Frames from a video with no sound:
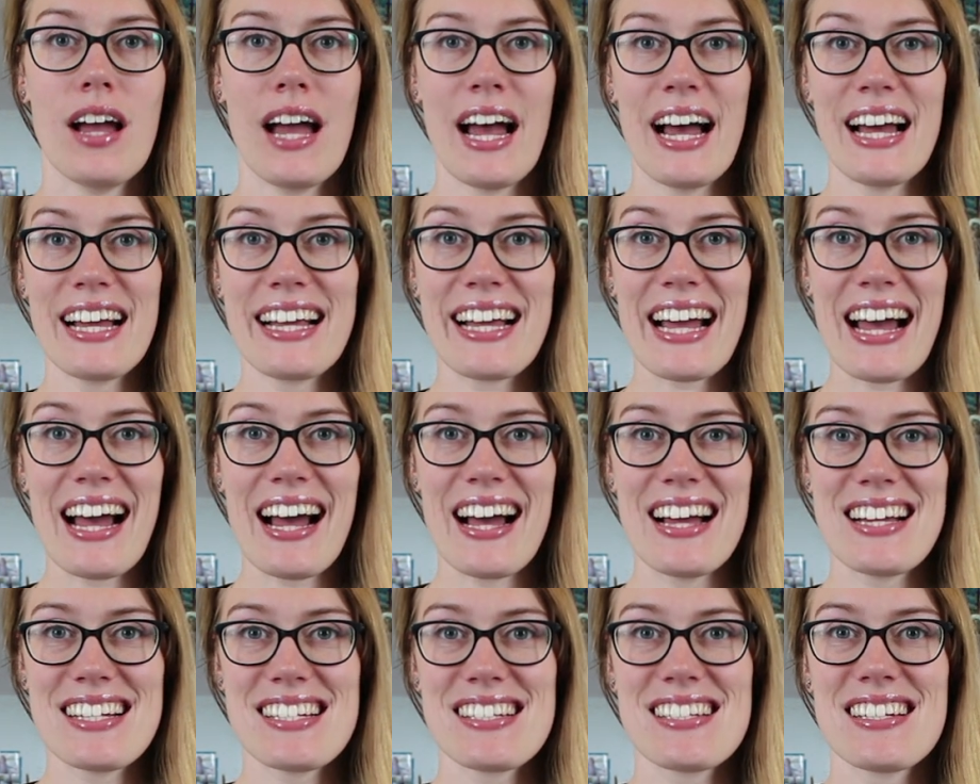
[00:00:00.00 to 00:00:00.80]
Hi
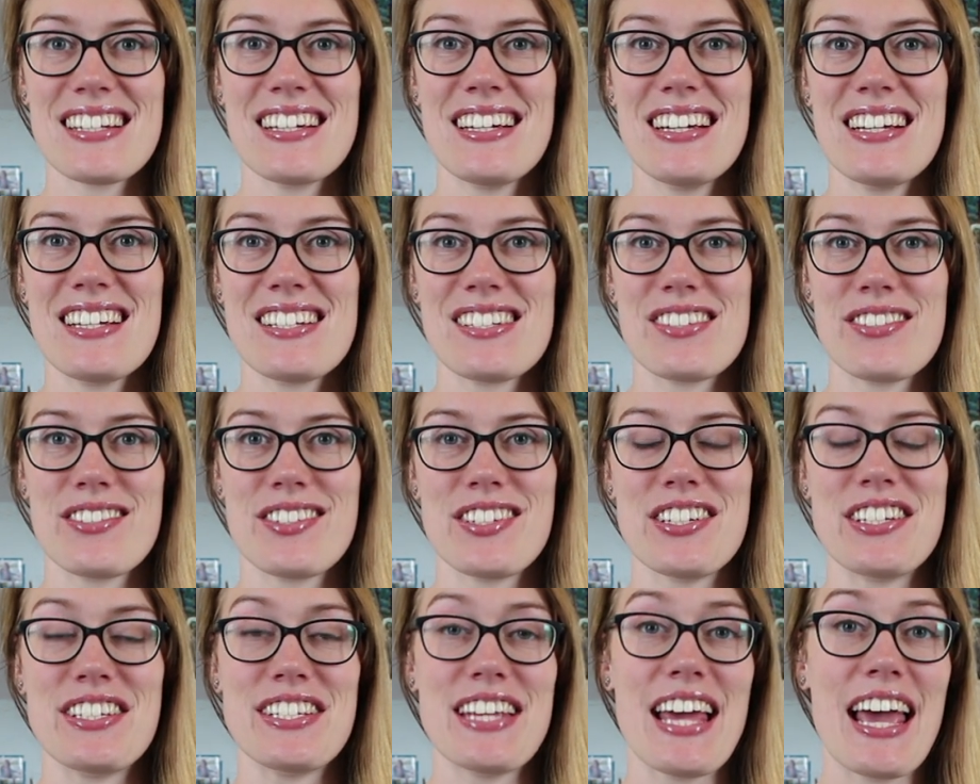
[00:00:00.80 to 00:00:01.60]
guys! So
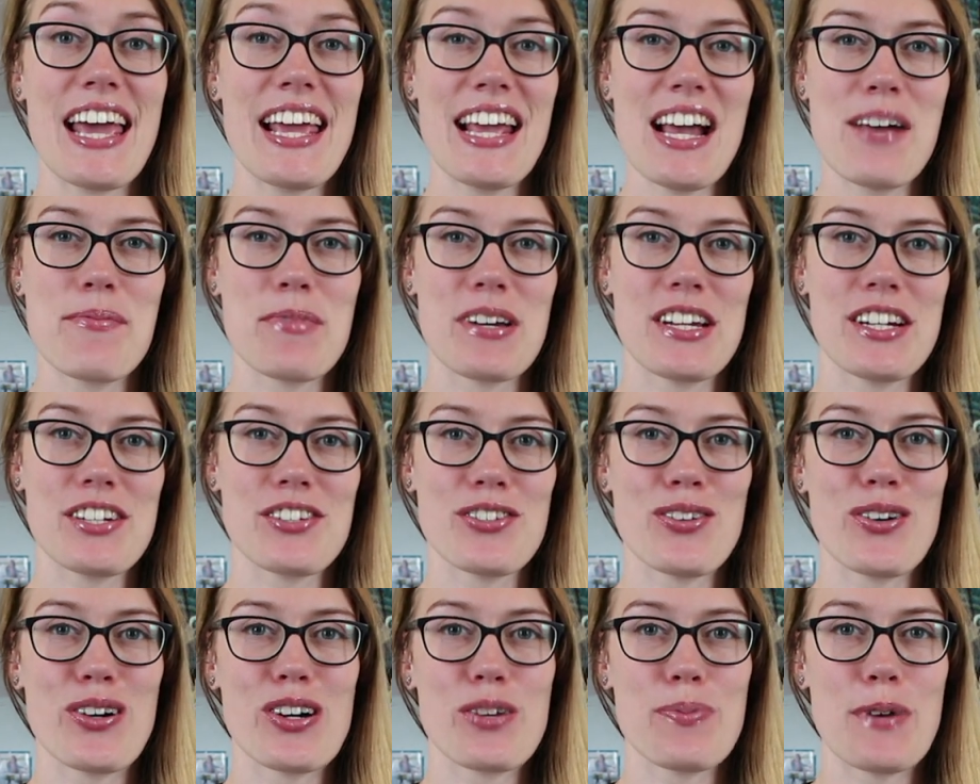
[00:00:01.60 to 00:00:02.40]
today I'm going
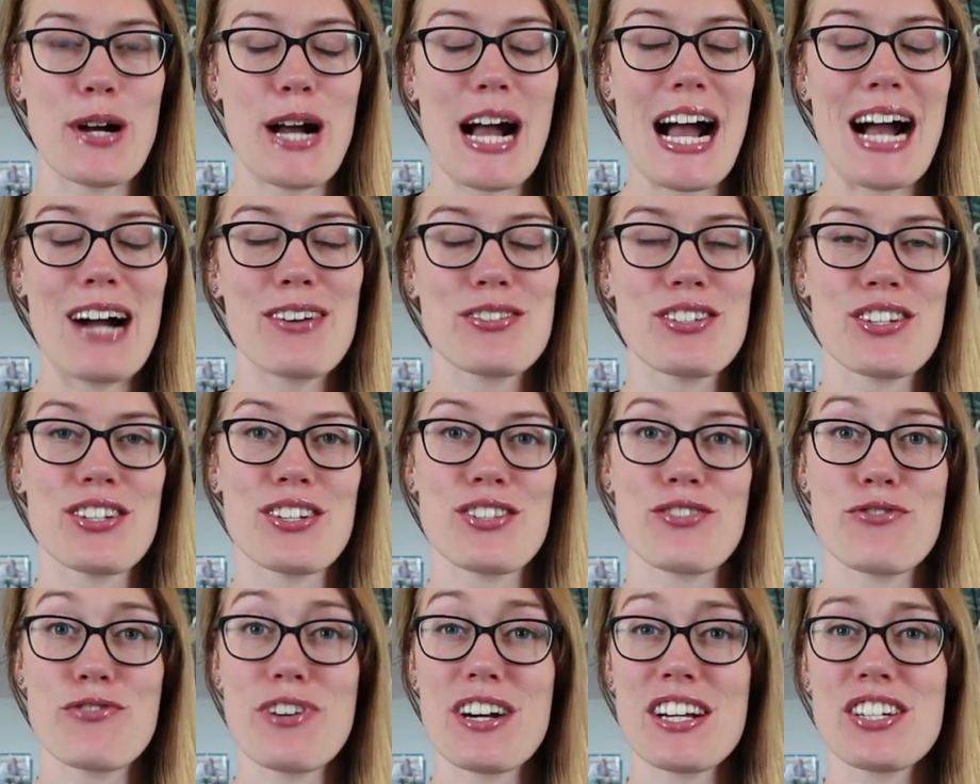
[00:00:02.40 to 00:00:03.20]
to talk about how to
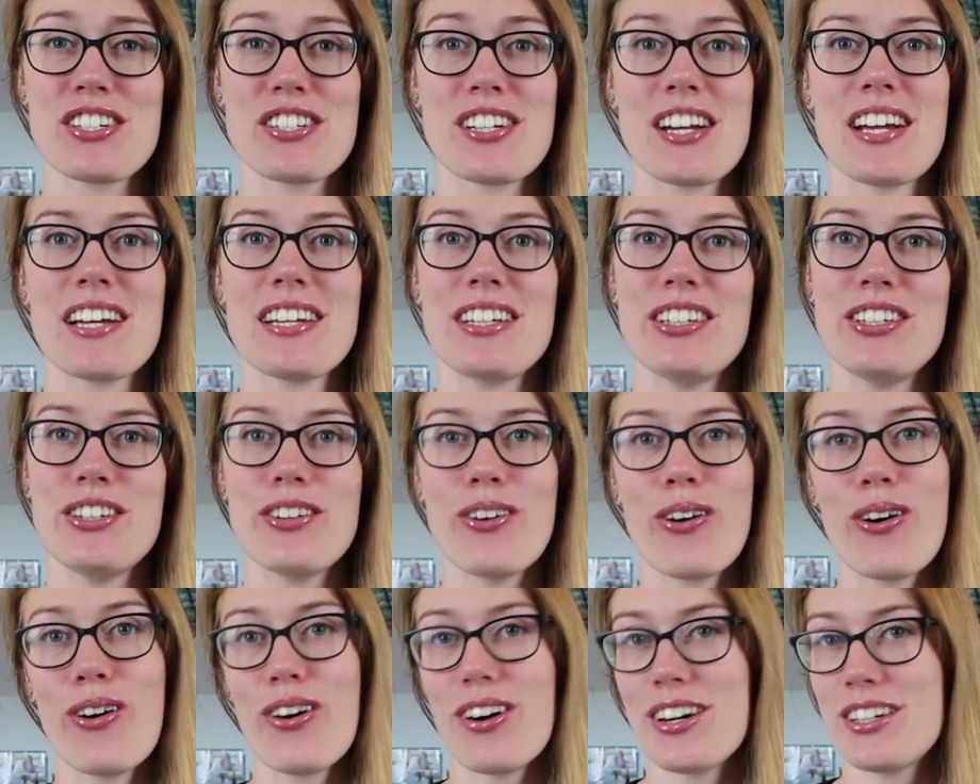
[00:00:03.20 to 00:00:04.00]
structure
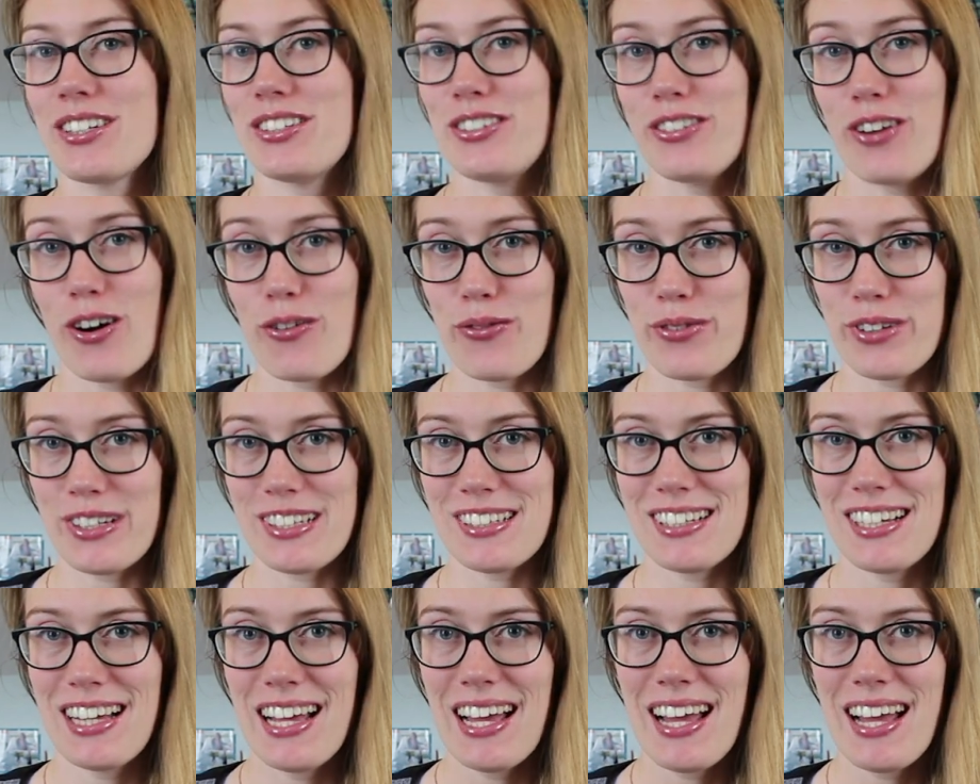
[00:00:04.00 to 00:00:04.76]
your novel.